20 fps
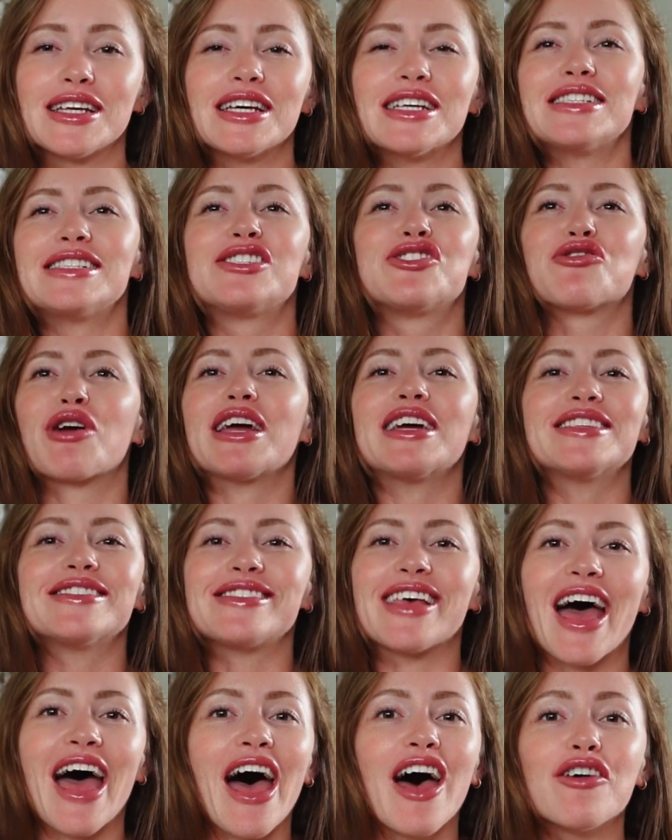It drains
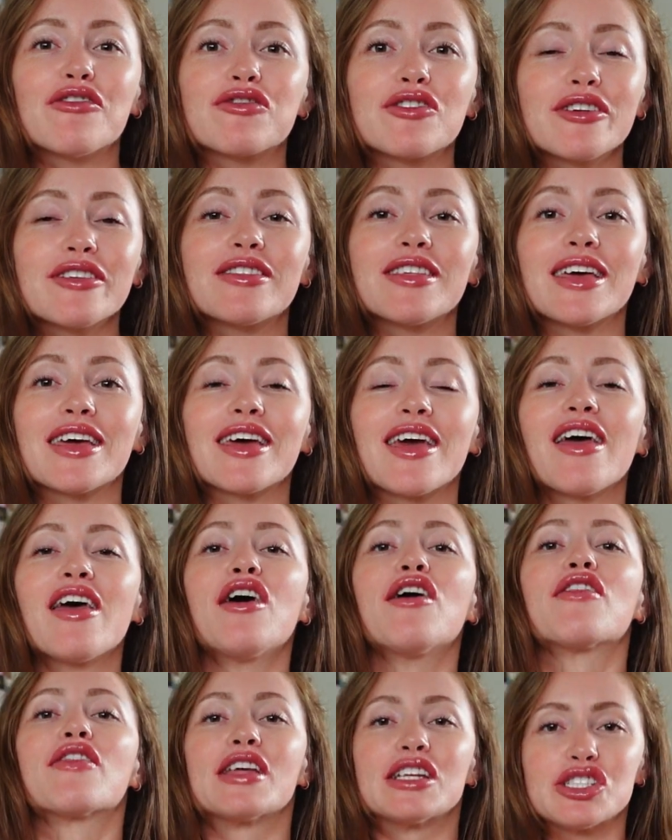everything
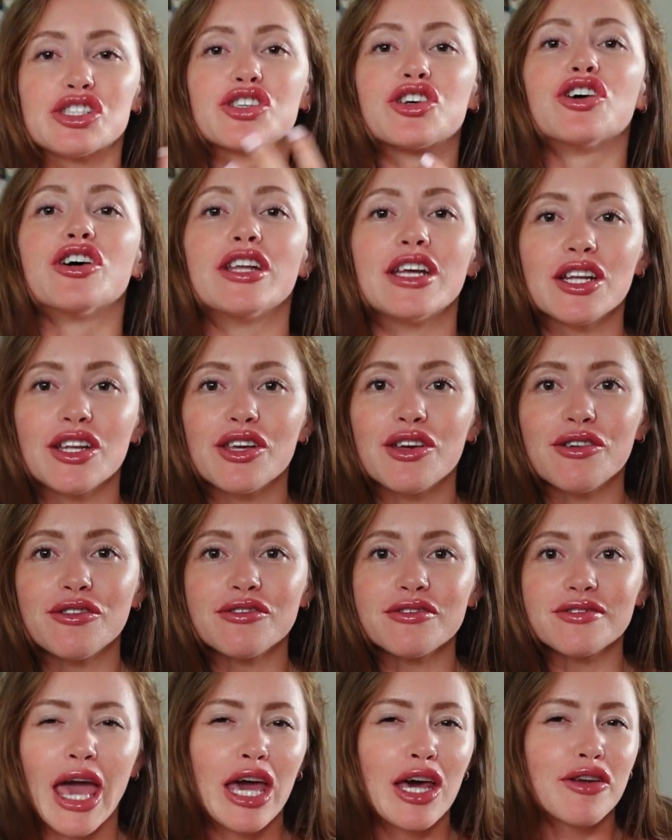that's good in
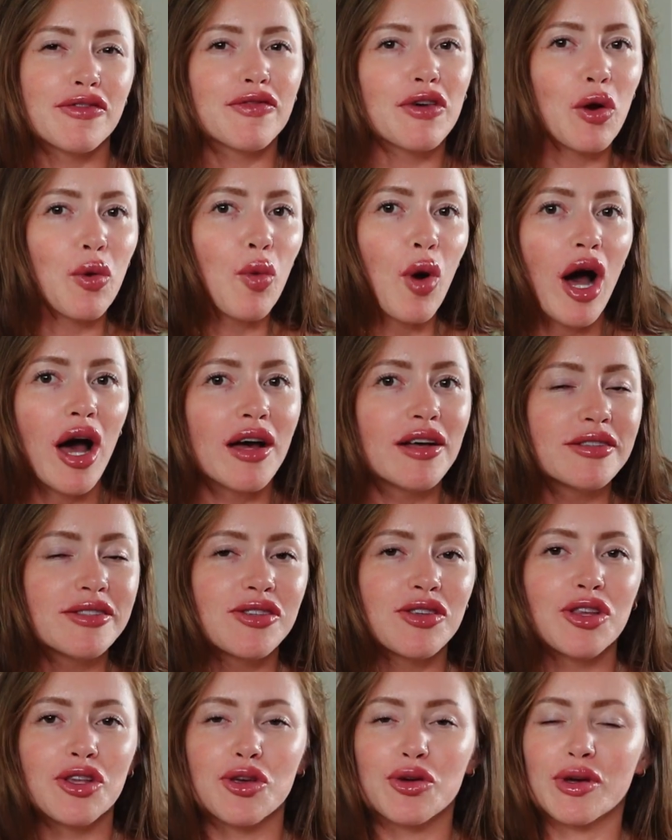you. And for what?
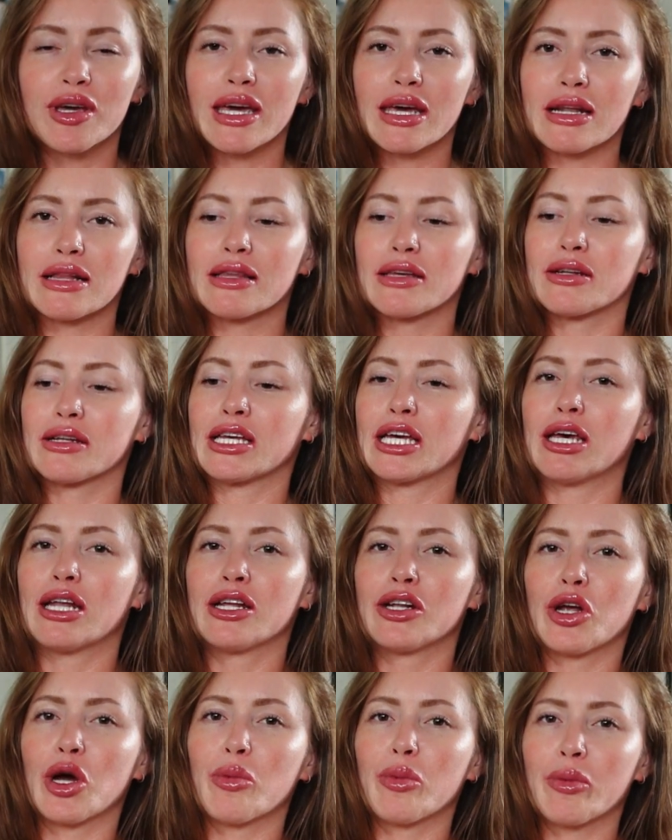So that you can get a little hit of
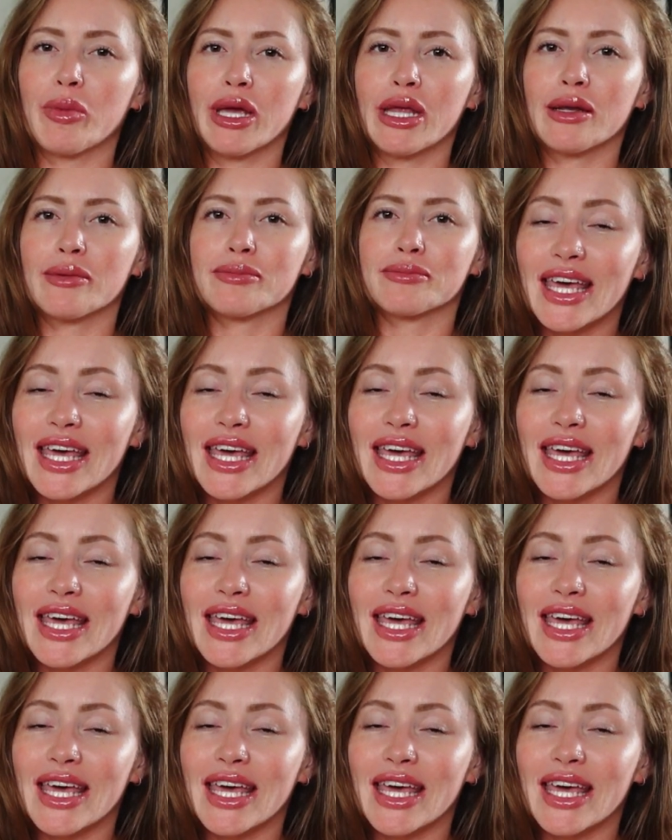dopamine?